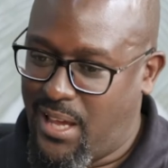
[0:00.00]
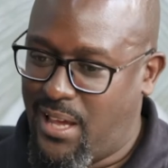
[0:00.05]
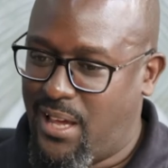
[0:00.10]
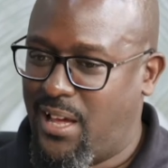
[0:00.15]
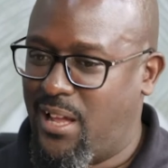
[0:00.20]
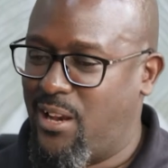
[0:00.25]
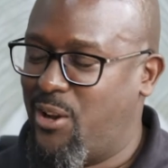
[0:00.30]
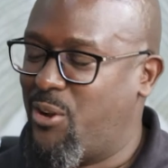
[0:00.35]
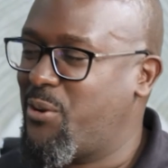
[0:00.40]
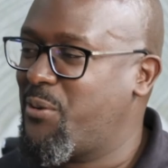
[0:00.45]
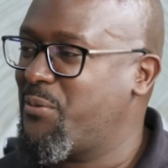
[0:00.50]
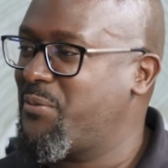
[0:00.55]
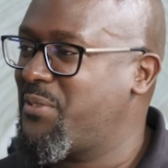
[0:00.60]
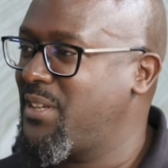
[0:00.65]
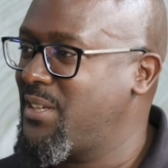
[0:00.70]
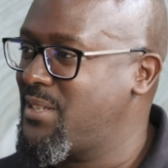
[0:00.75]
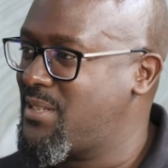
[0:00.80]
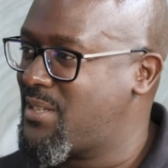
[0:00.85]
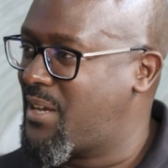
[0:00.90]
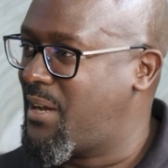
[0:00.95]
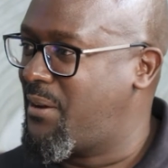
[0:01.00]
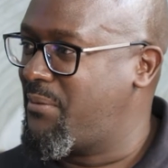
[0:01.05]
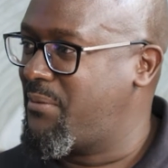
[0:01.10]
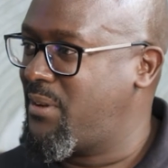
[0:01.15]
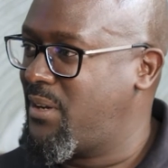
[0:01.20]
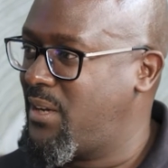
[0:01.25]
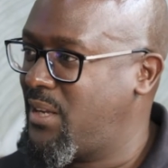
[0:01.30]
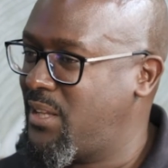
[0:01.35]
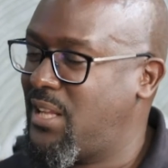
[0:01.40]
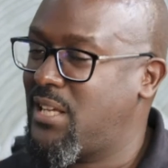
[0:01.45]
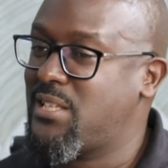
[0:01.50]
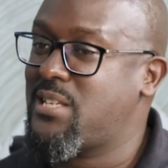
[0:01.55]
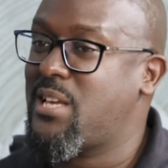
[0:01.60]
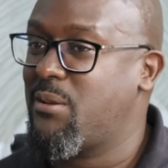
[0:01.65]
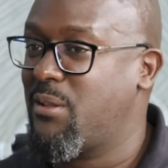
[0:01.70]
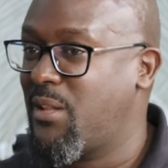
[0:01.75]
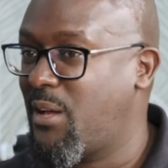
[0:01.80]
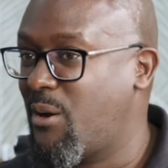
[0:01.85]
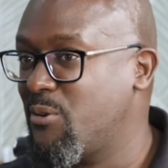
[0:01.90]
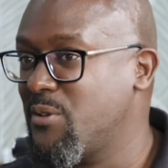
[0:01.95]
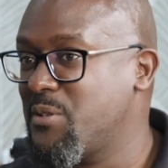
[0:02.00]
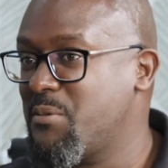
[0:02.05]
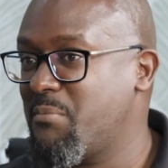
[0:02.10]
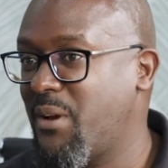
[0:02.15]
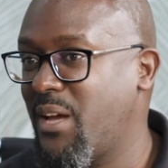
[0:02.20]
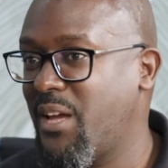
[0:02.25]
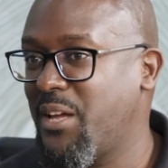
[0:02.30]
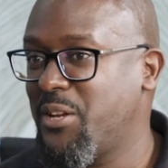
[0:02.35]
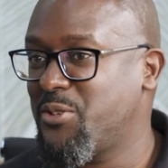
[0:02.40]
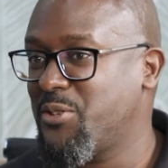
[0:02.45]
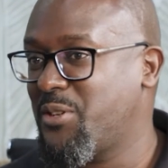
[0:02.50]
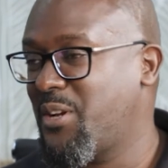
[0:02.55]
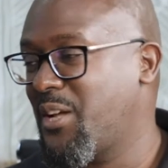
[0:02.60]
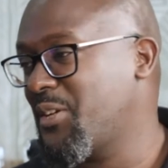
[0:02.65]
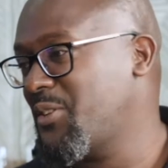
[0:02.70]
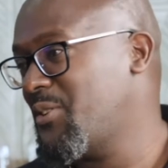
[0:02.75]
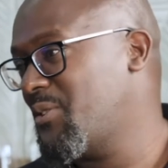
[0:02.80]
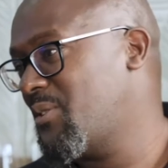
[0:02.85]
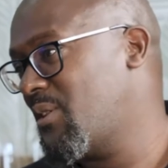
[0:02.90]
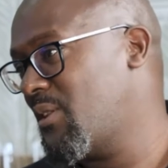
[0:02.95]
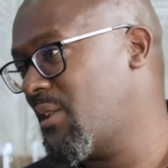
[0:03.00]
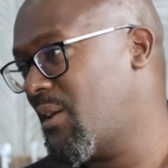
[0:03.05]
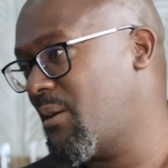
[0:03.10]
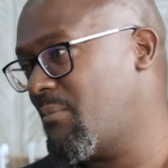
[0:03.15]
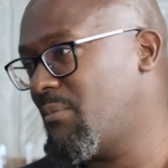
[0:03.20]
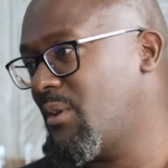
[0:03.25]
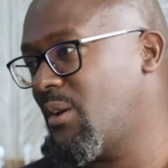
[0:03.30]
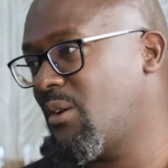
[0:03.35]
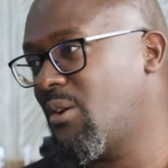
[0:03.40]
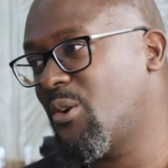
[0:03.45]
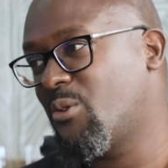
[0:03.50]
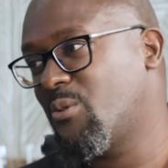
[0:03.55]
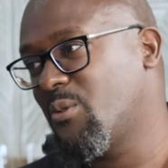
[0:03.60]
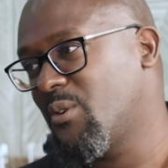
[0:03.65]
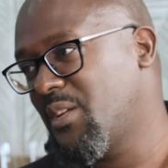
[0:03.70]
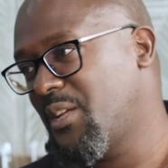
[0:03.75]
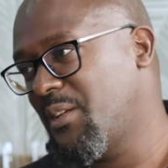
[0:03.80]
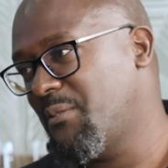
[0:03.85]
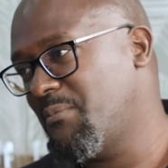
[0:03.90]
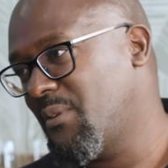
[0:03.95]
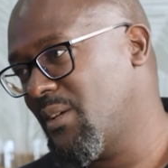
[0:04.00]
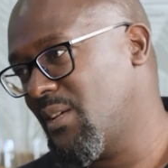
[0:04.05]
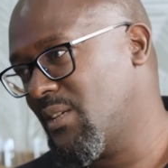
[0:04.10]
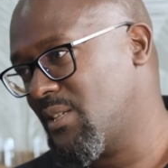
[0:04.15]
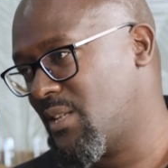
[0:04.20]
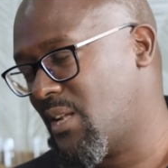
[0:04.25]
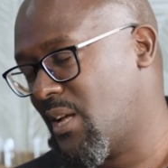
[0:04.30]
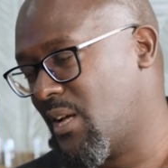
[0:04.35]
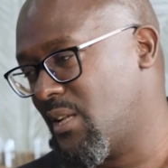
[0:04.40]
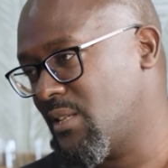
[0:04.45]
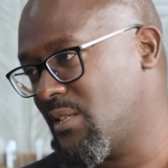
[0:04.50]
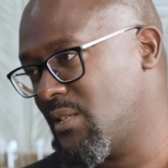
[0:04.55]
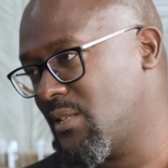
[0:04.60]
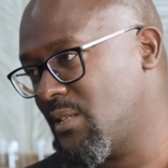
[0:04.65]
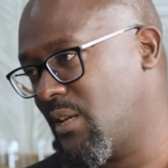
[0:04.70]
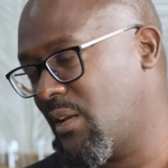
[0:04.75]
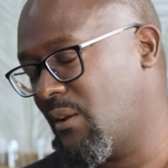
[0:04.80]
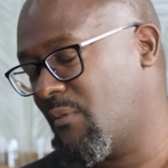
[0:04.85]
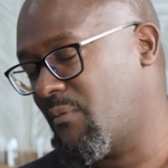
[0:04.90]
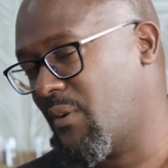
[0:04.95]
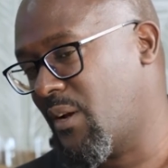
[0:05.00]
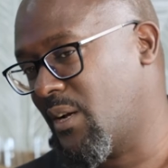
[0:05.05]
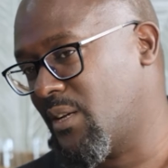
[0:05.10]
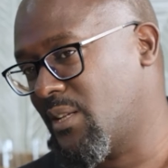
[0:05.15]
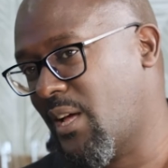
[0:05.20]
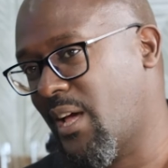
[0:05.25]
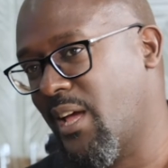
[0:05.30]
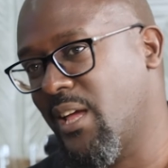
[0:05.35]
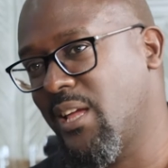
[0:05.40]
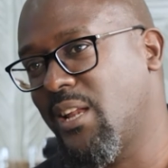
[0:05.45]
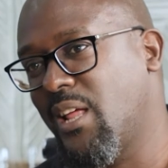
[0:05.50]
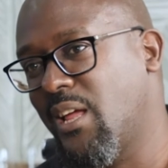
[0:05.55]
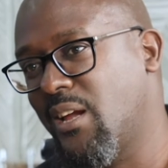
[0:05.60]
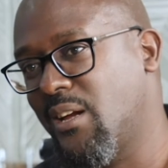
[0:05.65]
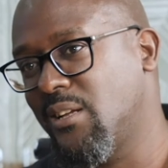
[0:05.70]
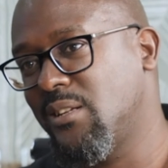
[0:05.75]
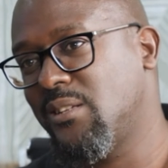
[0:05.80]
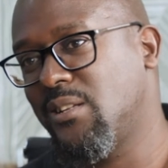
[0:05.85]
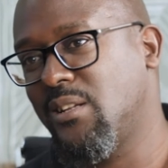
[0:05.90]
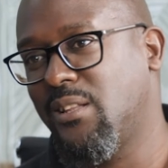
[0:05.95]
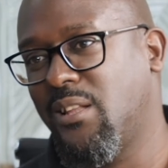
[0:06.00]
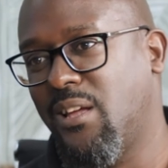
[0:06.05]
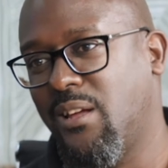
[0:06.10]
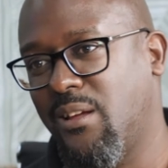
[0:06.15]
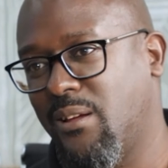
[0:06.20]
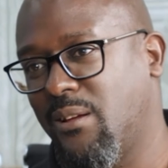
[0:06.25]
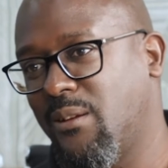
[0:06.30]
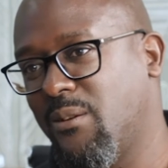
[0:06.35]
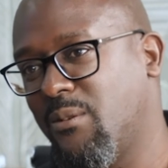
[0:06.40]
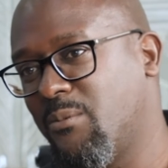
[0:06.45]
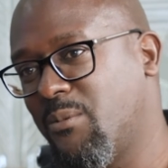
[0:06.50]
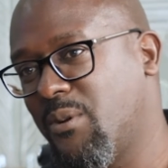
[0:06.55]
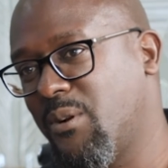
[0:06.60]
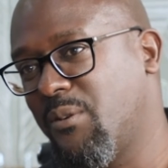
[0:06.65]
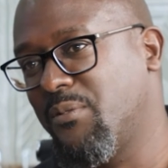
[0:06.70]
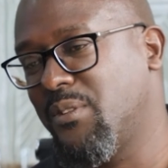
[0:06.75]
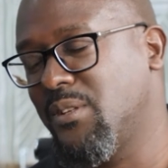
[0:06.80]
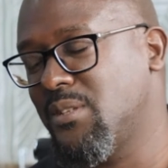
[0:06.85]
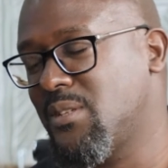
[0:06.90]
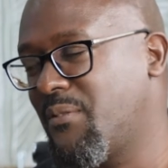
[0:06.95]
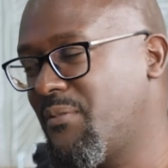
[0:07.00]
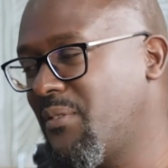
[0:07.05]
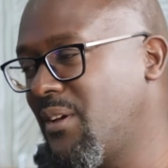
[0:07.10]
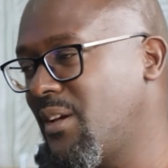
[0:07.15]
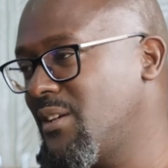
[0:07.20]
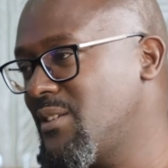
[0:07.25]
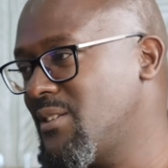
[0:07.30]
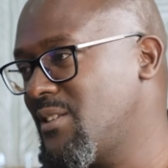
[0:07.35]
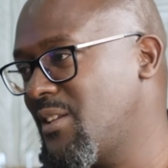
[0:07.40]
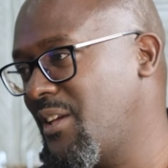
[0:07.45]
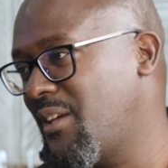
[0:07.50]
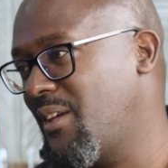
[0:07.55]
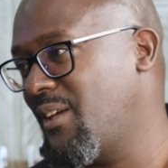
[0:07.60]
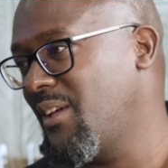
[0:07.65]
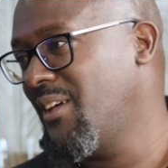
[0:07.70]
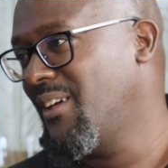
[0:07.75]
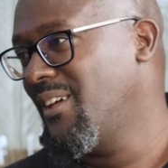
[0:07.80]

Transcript: a lot of things covered, and that was my introduction to them. Their record keeping is nuts. In fact, I inherited one of the surveyors they